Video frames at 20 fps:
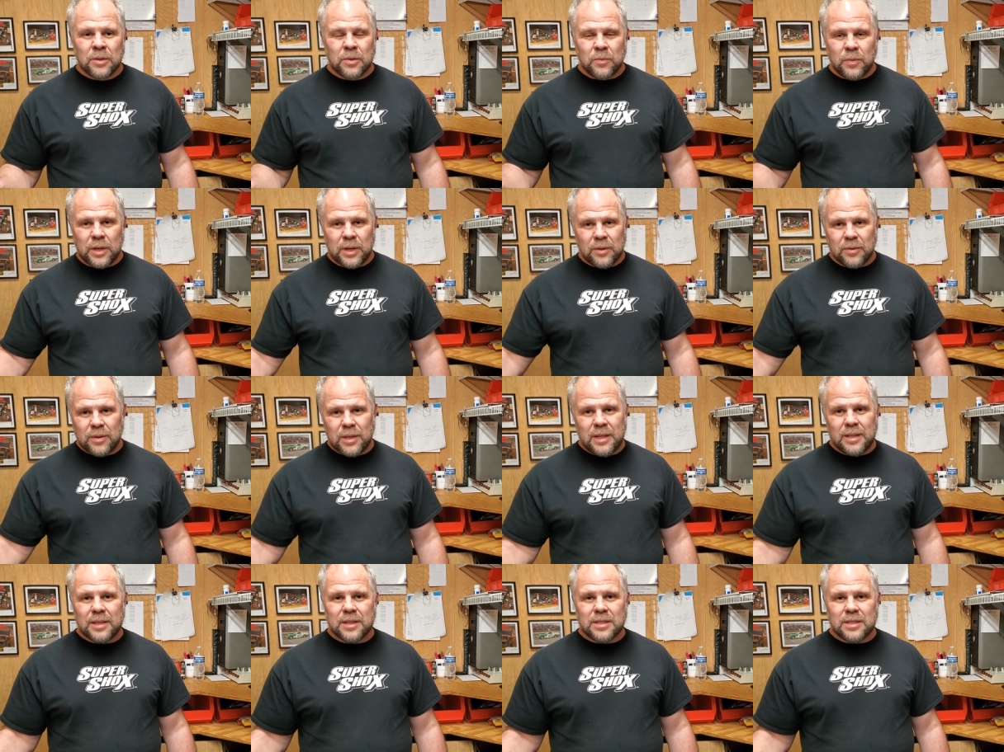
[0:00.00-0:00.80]
We don't
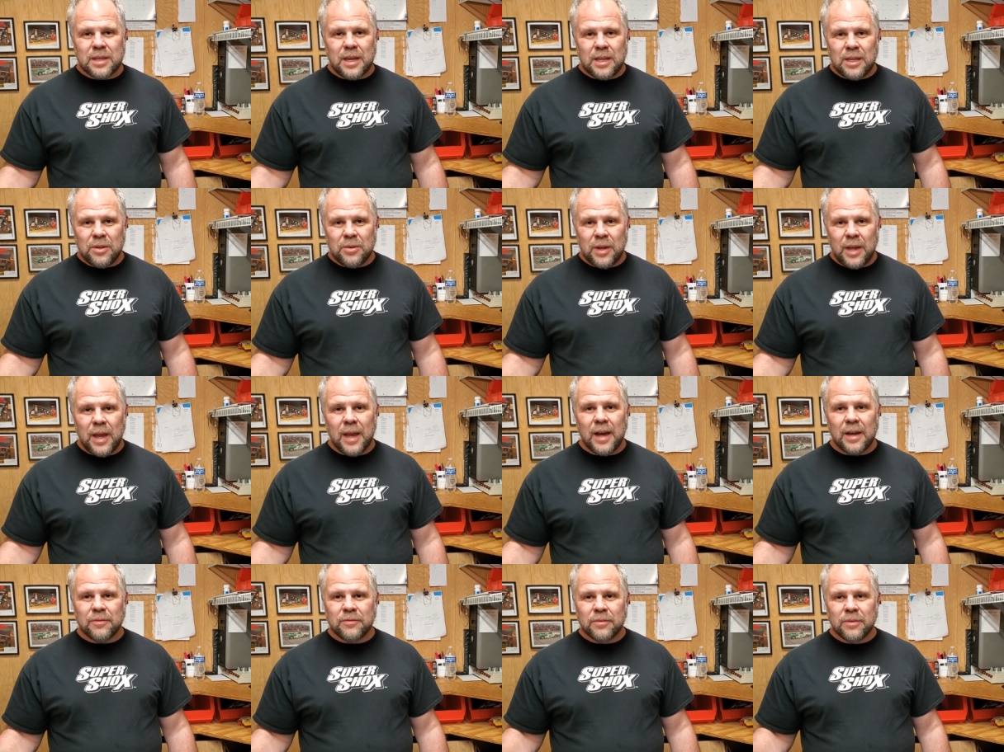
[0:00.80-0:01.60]
need the set you
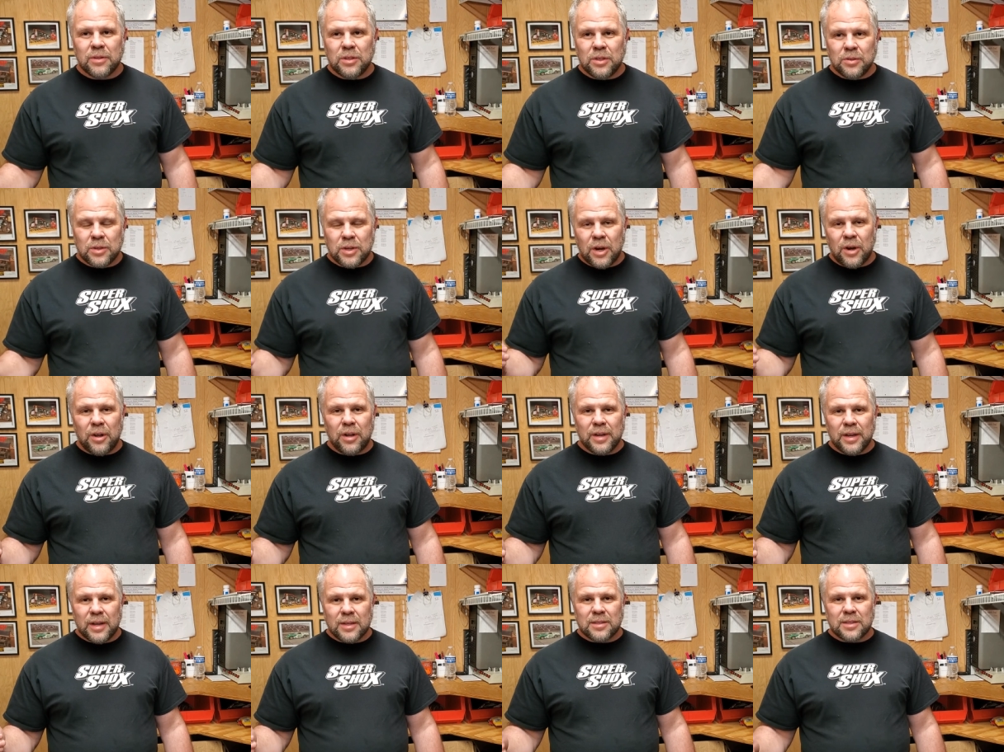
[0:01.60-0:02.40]
have. You
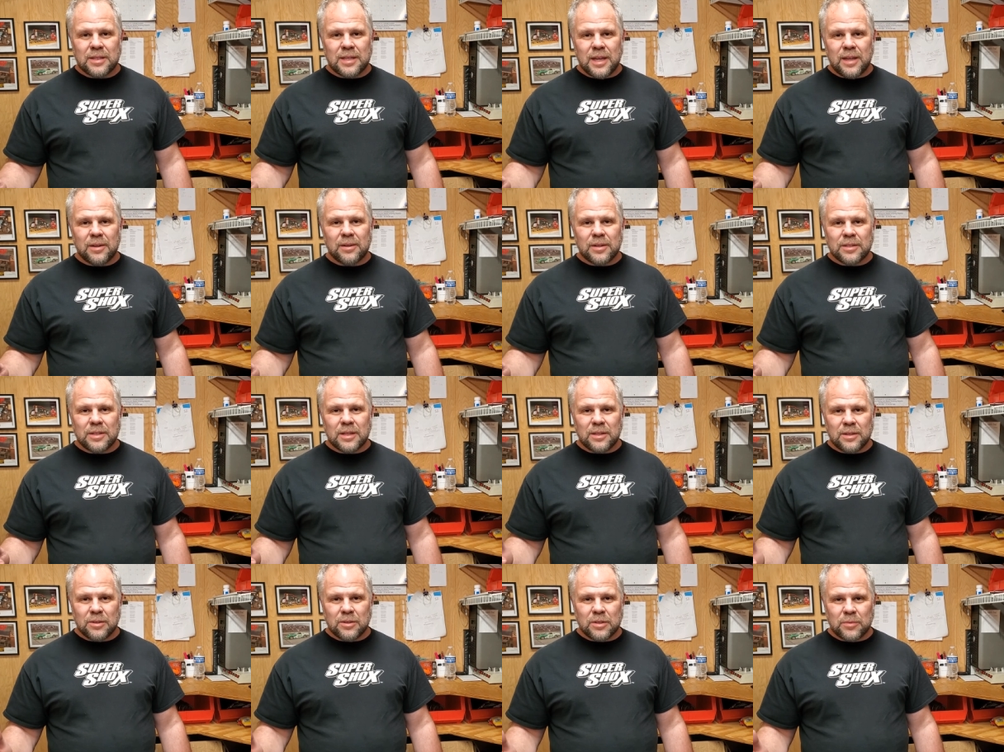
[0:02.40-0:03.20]
calling us and telling us
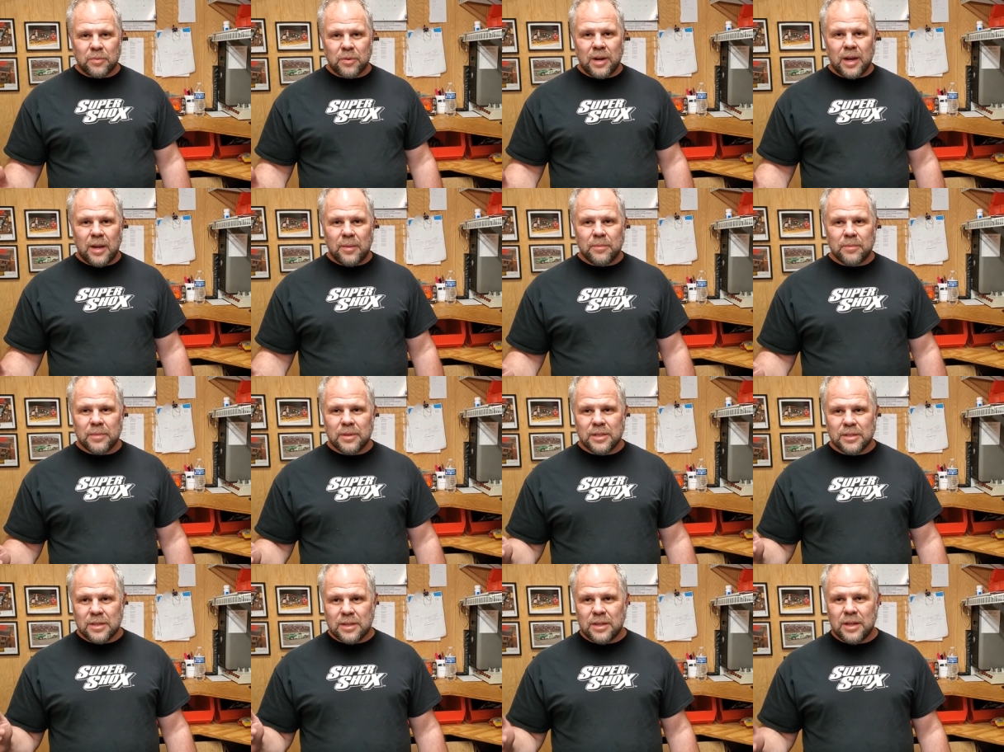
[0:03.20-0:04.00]
that there's a problem
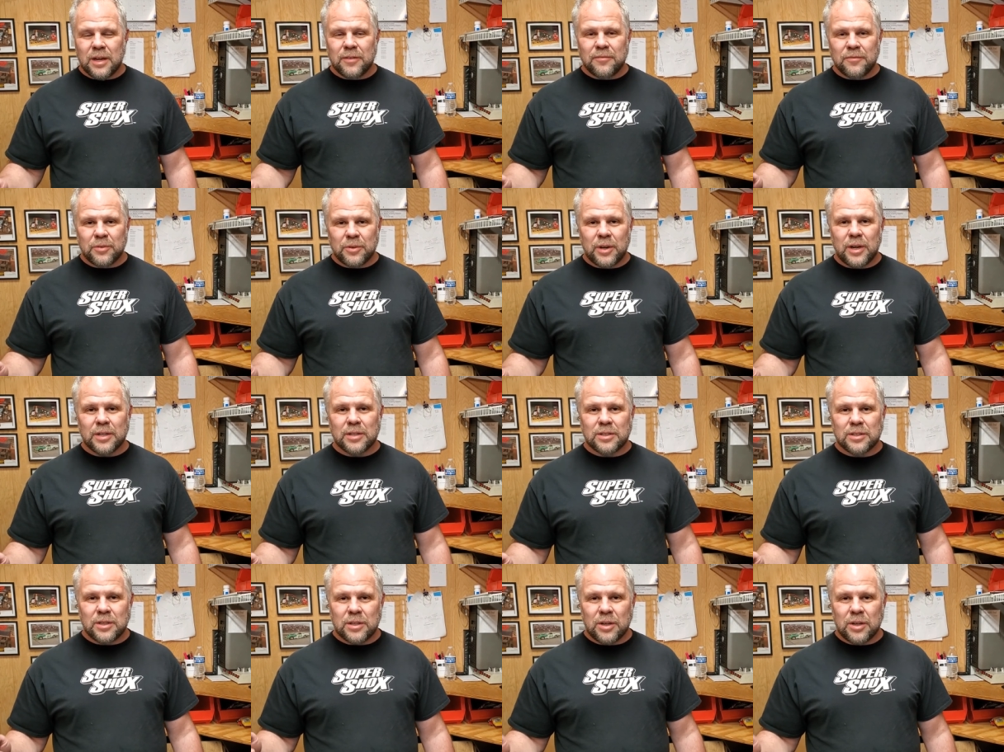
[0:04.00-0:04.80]
is enough for
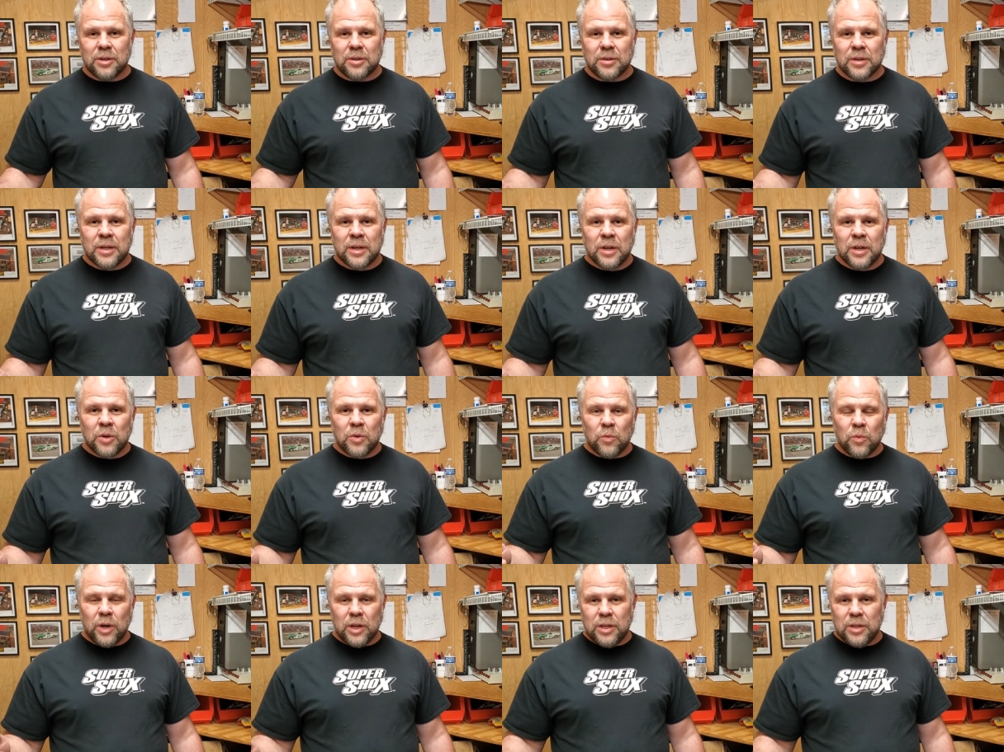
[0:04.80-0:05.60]
us to know
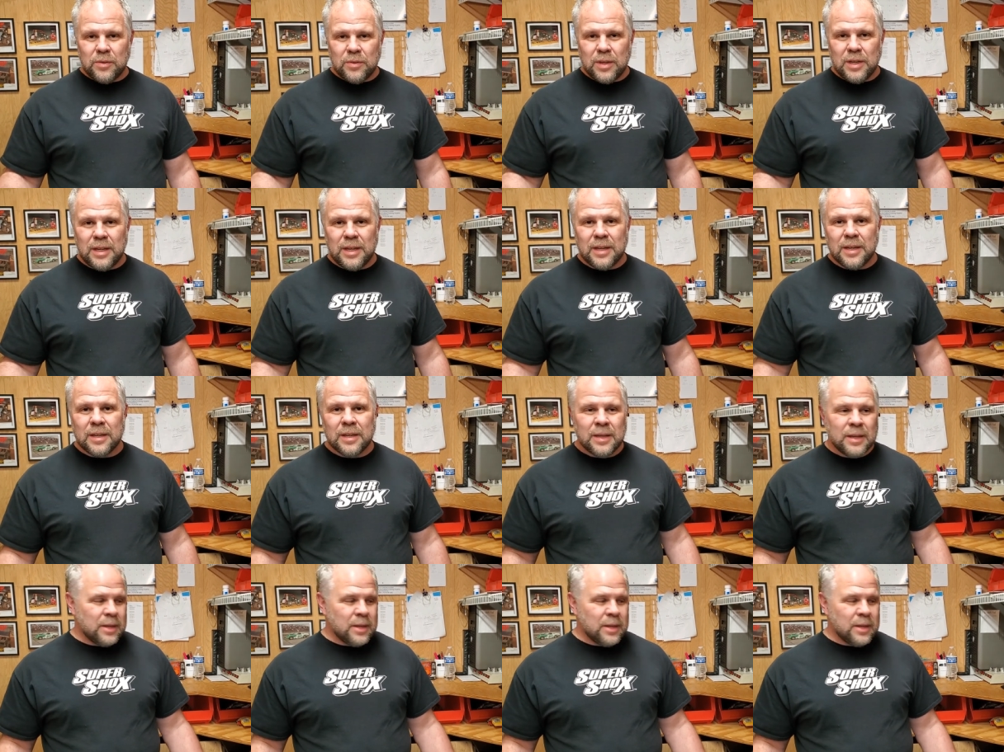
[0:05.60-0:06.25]
what you need.